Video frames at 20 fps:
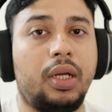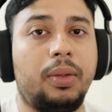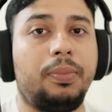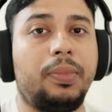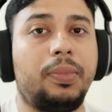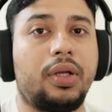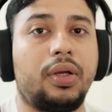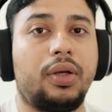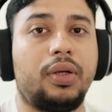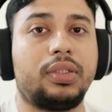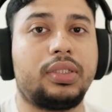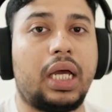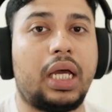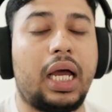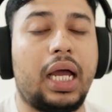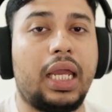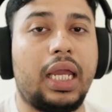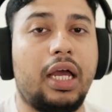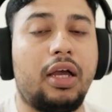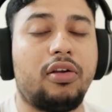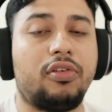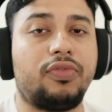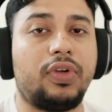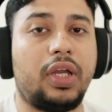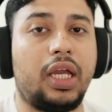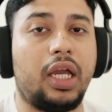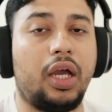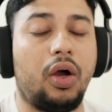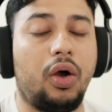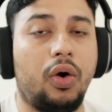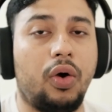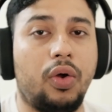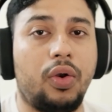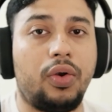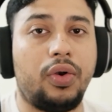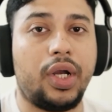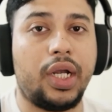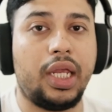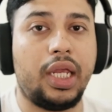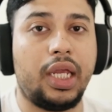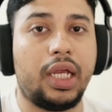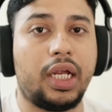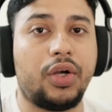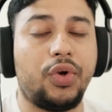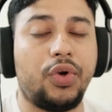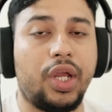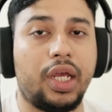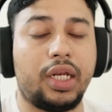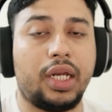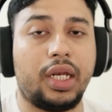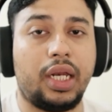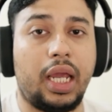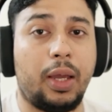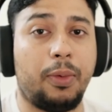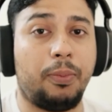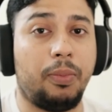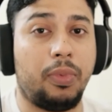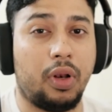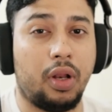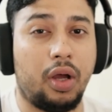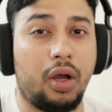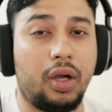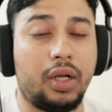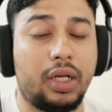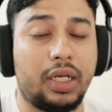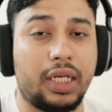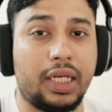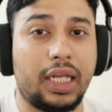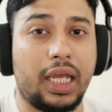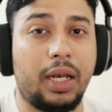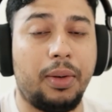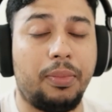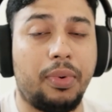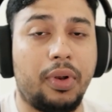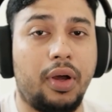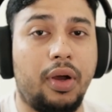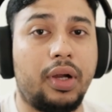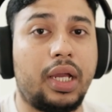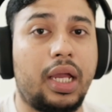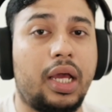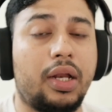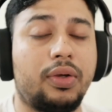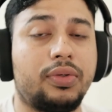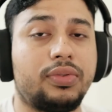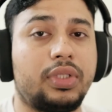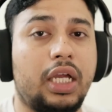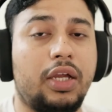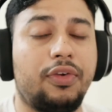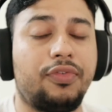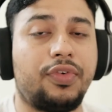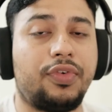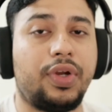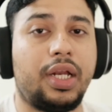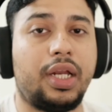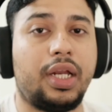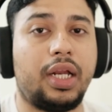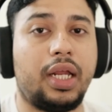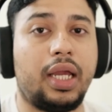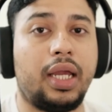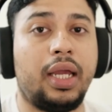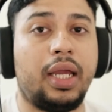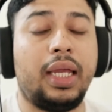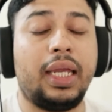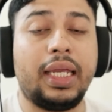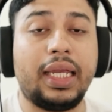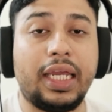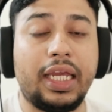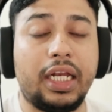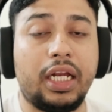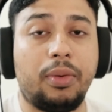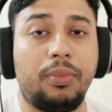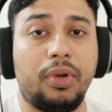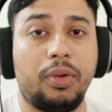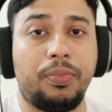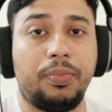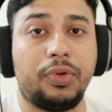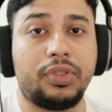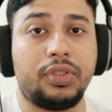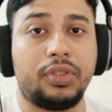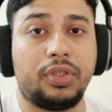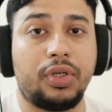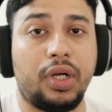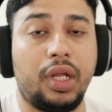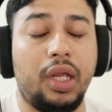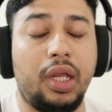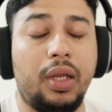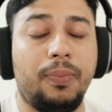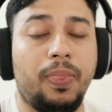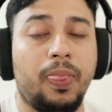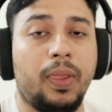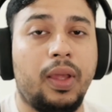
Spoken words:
because I have already created a blog, detailed blog, and also I have created a GitHub repository.